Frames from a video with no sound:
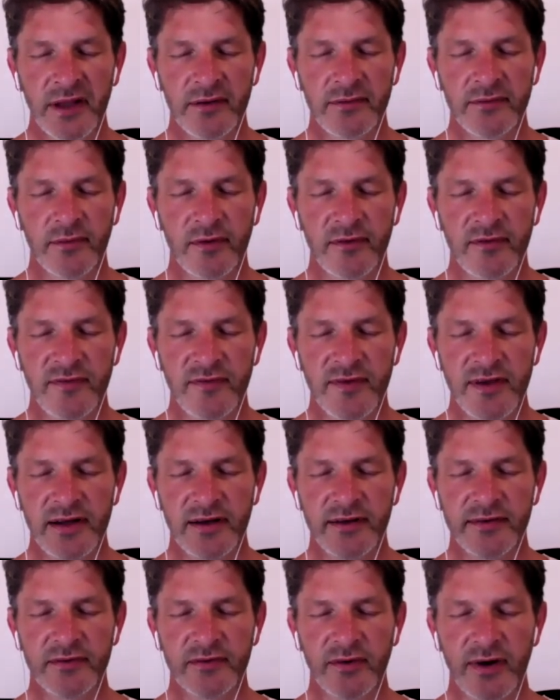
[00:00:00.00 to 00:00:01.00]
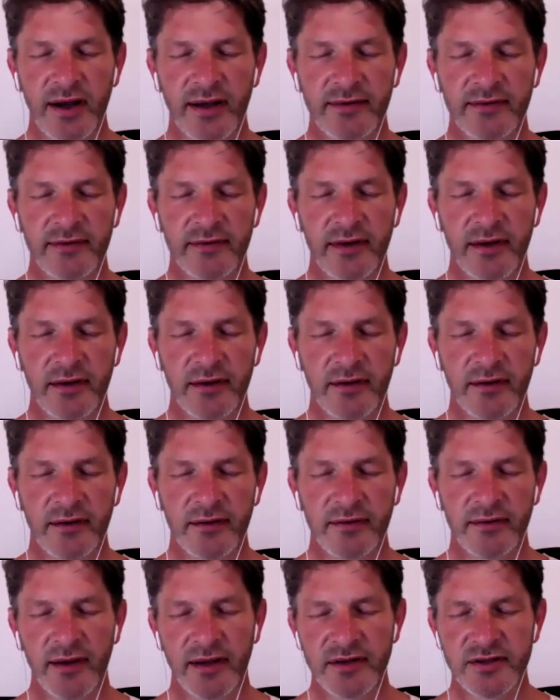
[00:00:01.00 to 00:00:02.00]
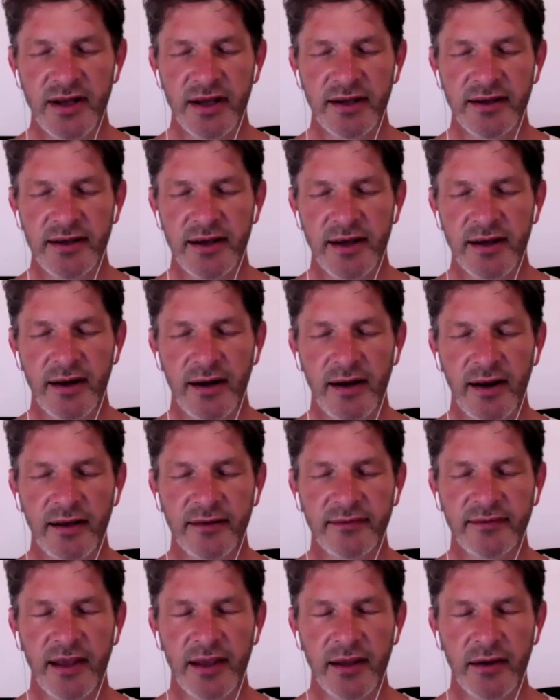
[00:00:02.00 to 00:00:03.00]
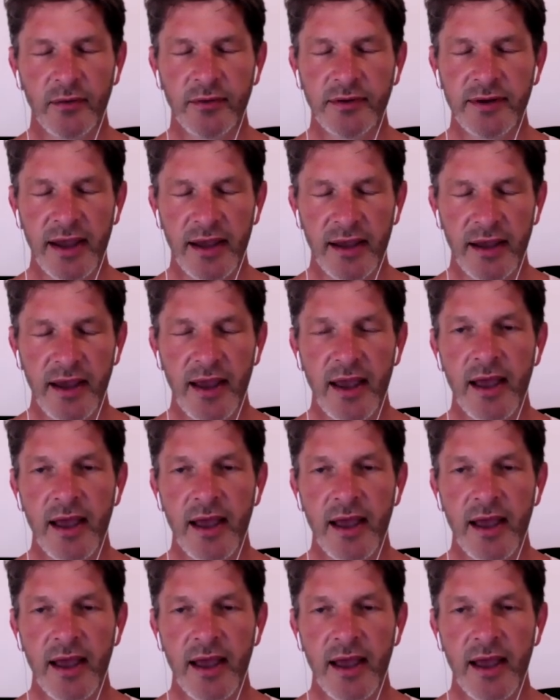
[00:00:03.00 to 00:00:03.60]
So I feel the stress, check in, and I say, okay,